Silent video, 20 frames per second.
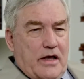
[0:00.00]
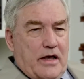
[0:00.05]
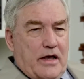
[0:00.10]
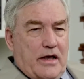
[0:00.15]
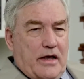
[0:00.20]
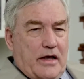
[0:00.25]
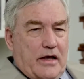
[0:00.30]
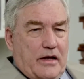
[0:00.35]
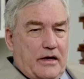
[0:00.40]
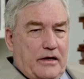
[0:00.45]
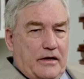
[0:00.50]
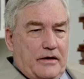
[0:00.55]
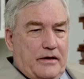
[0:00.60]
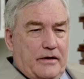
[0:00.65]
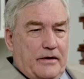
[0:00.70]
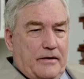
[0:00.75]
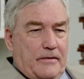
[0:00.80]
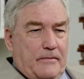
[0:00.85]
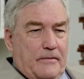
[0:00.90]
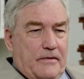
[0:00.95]
And
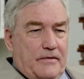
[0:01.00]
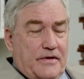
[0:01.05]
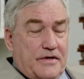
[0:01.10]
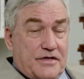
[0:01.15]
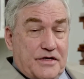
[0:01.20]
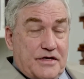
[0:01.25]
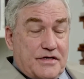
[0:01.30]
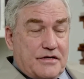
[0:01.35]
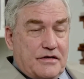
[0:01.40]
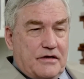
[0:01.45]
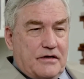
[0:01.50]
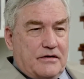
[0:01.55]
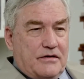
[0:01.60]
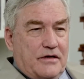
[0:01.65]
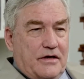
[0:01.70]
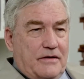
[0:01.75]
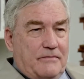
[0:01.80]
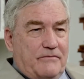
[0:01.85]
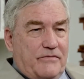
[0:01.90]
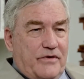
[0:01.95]
this isn't the
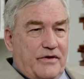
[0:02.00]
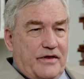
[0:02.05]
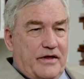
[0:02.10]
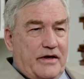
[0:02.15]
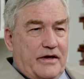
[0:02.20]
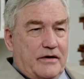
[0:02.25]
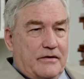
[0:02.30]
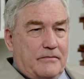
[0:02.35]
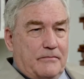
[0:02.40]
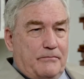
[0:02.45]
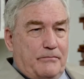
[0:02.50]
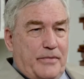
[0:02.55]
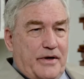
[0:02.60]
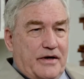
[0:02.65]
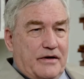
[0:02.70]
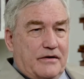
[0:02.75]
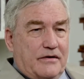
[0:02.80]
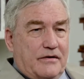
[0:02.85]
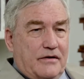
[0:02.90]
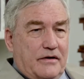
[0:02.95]
time for that,
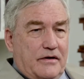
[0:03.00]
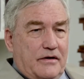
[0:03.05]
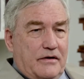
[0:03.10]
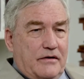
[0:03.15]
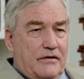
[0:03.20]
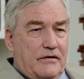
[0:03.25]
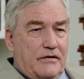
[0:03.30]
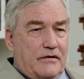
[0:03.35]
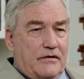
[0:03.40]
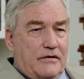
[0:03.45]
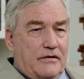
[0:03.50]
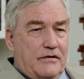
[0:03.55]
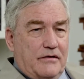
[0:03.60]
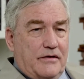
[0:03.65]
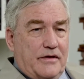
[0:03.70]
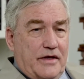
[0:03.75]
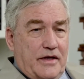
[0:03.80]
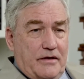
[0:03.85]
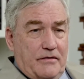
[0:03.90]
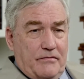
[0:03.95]
but
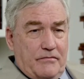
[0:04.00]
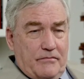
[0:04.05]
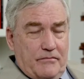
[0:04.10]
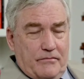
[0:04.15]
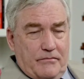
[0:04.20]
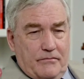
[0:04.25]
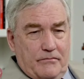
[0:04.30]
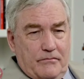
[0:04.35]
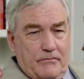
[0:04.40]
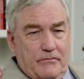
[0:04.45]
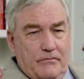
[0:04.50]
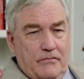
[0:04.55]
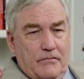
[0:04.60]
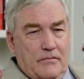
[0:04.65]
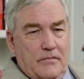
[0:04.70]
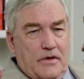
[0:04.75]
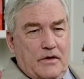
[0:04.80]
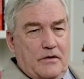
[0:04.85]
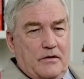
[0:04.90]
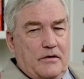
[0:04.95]
they
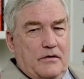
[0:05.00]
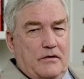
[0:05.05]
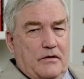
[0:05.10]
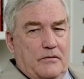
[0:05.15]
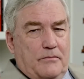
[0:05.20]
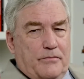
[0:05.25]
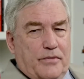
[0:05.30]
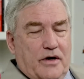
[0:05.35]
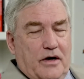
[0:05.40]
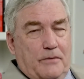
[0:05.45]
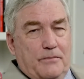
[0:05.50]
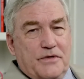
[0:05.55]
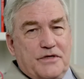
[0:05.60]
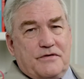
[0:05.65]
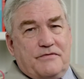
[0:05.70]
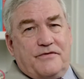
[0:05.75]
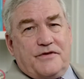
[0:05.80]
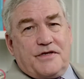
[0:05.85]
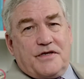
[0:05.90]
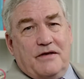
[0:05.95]

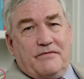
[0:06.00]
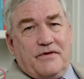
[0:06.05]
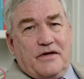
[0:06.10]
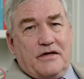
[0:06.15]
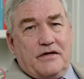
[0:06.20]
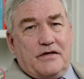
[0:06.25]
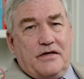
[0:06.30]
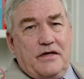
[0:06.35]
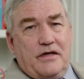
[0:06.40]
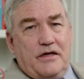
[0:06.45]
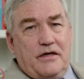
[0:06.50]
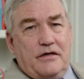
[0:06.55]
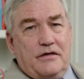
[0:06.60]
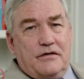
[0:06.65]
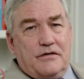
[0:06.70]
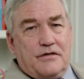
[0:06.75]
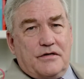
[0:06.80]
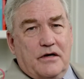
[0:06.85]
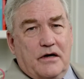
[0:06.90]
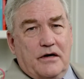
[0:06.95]
promised
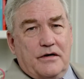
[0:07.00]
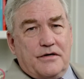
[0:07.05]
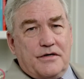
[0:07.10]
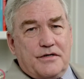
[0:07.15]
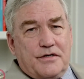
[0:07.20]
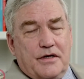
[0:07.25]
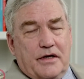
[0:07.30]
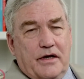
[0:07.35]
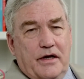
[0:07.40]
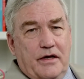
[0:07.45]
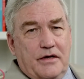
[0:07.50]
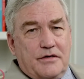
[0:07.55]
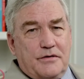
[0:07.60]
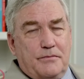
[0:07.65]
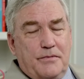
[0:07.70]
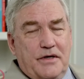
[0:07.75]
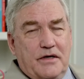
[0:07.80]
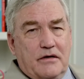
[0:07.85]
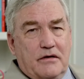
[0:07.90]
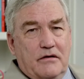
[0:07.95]
17 charges against
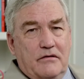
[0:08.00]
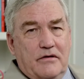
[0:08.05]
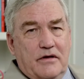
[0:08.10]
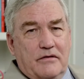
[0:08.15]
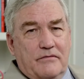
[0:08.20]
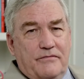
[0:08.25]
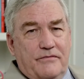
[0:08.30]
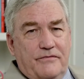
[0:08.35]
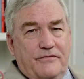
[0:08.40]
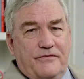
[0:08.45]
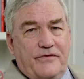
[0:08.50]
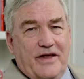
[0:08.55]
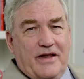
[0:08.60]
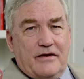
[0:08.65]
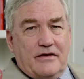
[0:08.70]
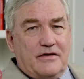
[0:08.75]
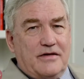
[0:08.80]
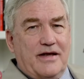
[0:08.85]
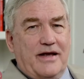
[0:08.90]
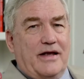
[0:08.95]
me, including
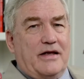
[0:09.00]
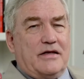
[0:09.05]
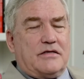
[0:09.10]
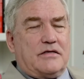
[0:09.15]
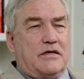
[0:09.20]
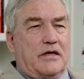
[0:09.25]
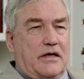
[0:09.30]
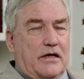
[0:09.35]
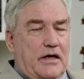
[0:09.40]
fantastic